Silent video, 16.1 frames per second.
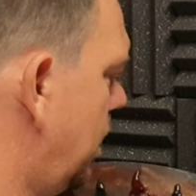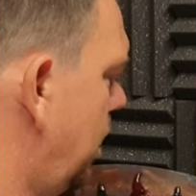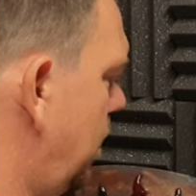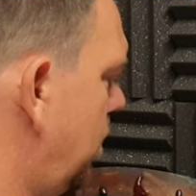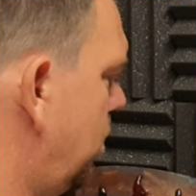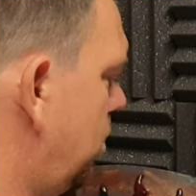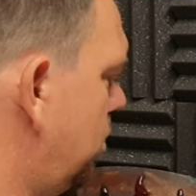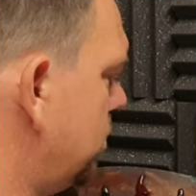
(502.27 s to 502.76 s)

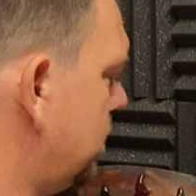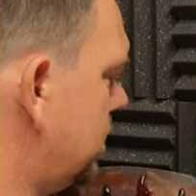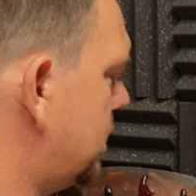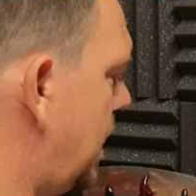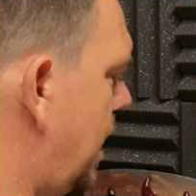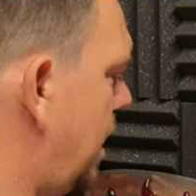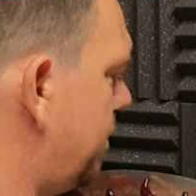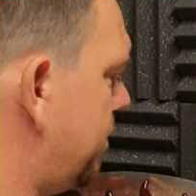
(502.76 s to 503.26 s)
load
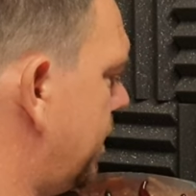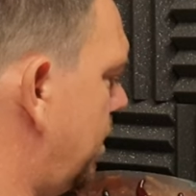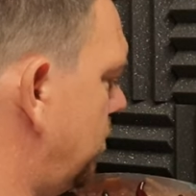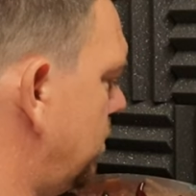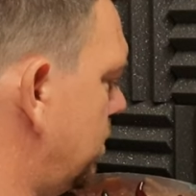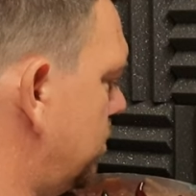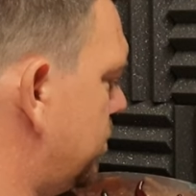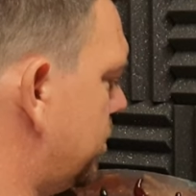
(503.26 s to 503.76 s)
this half
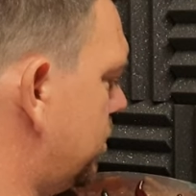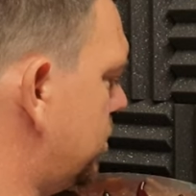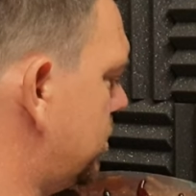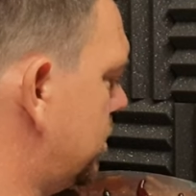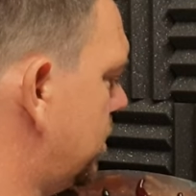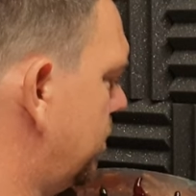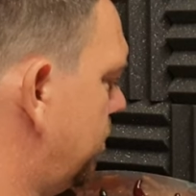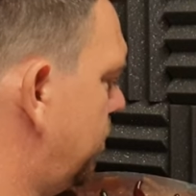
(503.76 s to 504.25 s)
rounded
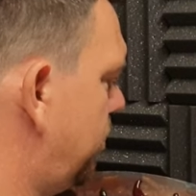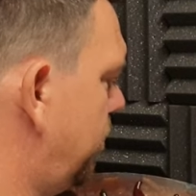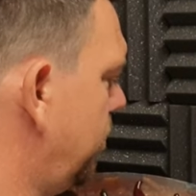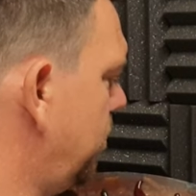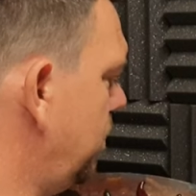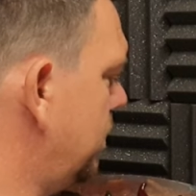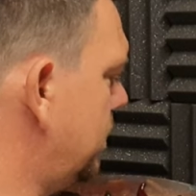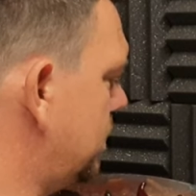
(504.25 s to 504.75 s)
brush
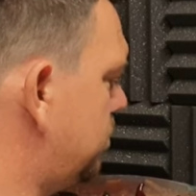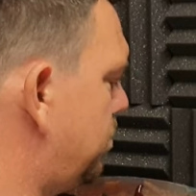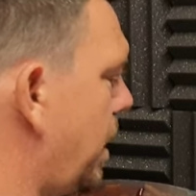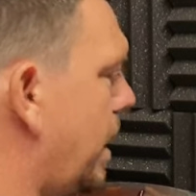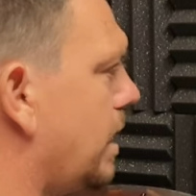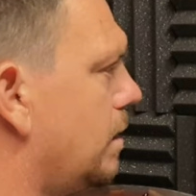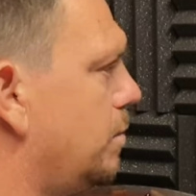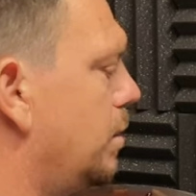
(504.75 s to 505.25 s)
full of this
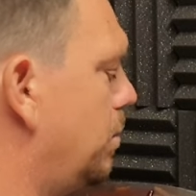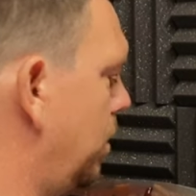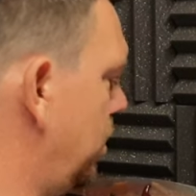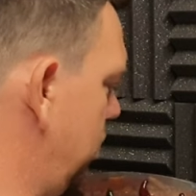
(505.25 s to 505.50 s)
baby